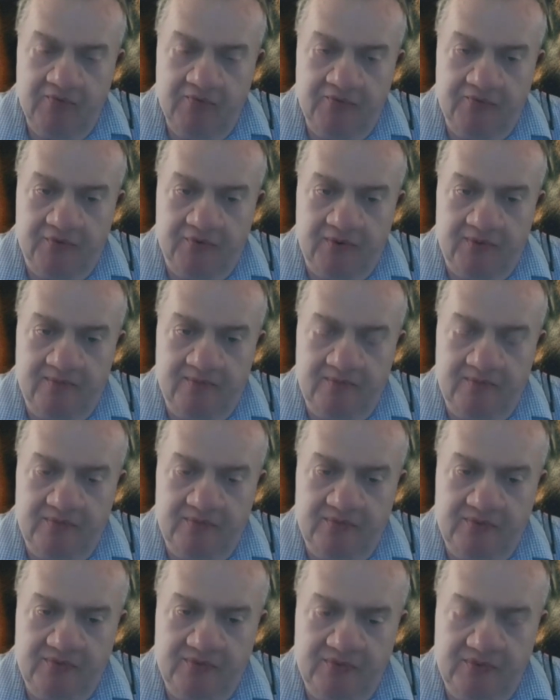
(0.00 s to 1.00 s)
from
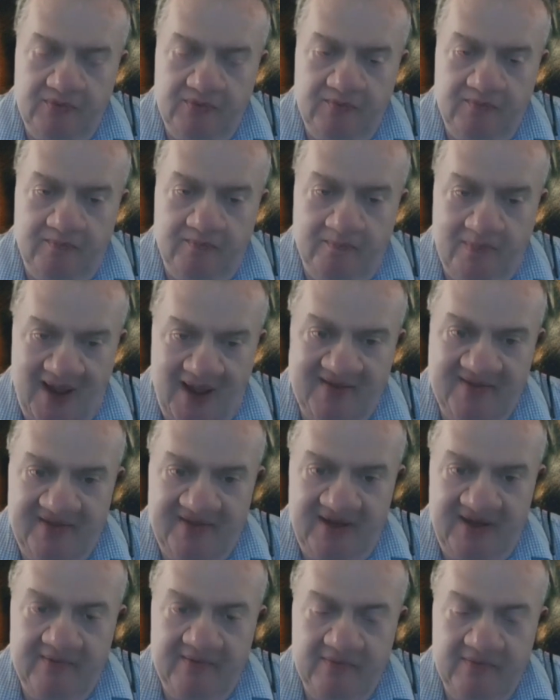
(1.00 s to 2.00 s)
back
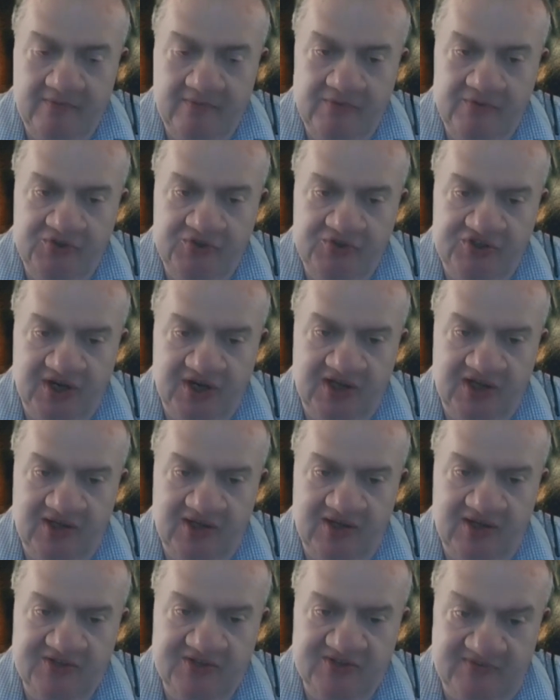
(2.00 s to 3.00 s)
then, check
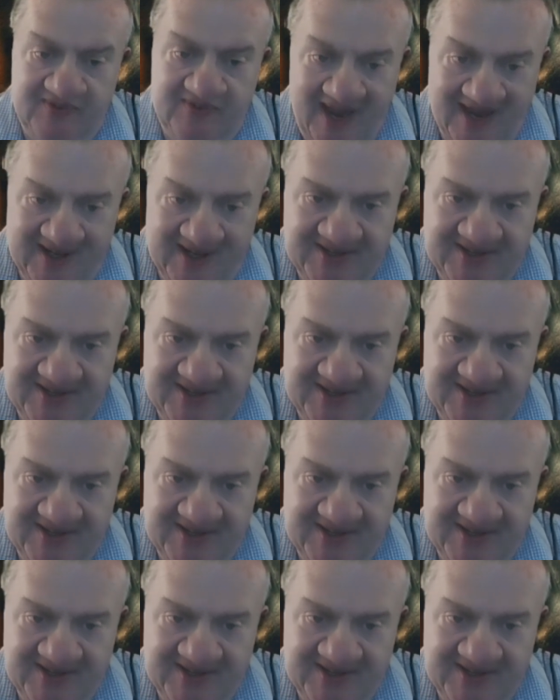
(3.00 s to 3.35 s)
lines of that